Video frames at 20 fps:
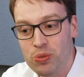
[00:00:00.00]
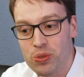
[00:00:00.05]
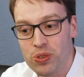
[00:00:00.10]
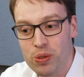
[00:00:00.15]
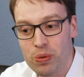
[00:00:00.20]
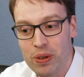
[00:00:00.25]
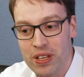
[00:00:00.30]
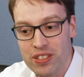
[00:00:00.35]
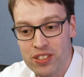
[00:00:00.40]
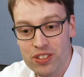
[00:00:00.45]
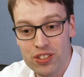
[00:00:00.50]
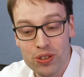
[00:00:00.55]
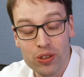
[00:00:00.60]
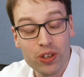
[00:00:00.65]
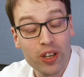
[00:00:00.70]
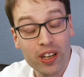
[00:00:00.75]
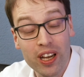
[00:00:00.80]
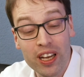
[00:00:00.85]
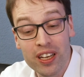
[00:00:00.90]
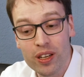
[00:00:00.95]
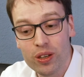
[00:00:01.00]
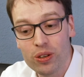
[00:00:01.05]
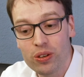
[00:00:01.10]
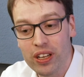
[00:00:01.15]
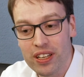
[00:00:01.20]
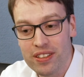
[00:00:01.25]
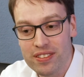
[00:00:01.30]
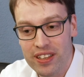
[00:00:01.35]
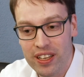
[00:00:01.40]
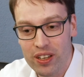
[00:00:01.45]
with questions, you can't look
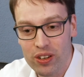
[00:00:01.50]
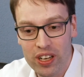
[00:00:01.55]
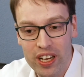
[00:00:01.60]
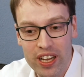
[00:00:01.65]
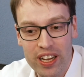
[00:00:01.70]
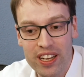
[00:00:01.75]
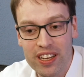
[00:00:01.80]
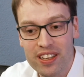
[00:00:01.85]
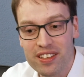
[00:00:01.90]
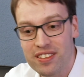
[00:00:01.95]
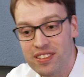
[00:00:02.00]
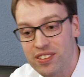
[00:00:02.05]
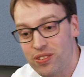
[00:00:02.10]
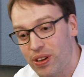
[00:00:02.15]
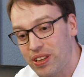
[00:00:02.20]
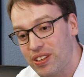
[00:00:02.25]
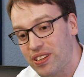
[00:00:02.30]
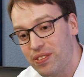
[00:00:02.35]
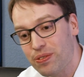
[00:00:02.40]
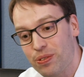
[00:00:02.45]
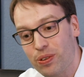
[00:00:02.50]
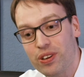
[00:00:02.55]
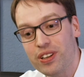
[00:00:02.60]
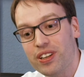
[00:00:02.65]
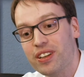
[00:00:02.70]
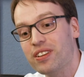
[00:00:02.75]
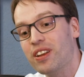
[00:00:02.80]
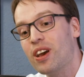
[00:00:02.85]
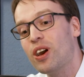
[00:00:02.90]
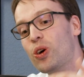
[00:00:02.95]
and say, okay, in the 24
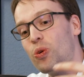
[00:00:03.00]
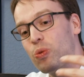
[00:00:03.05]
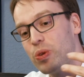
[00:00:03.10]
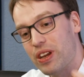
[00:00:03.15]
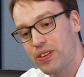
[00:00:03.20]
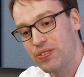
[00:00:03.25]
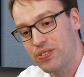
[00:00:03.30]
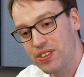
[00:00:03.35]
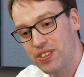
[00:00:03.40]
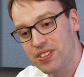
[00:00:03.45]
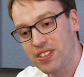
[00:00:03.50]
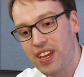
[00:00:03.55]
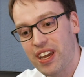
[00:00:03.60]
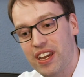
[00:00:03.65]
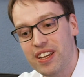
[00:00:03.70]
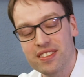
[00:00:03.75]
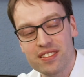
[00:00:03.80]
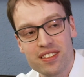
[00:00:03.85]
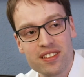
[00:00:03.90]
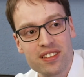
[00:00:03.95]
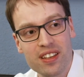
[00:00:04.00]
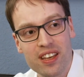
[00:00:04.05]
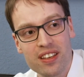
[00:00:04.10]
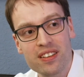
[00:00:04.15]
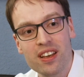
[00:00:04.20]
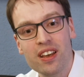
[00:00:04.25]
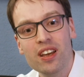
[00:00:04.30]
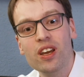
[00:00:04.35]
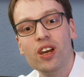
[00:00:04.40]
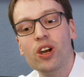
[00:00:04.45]
years, we have this case.
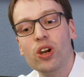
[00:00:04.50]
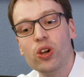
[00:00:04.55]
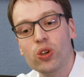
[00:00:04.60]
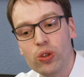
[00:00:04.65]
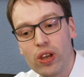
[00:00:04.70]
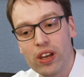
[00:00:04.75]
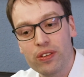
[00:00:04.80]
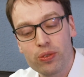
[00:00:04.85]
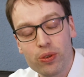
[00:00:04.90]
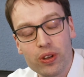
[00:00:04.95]
You have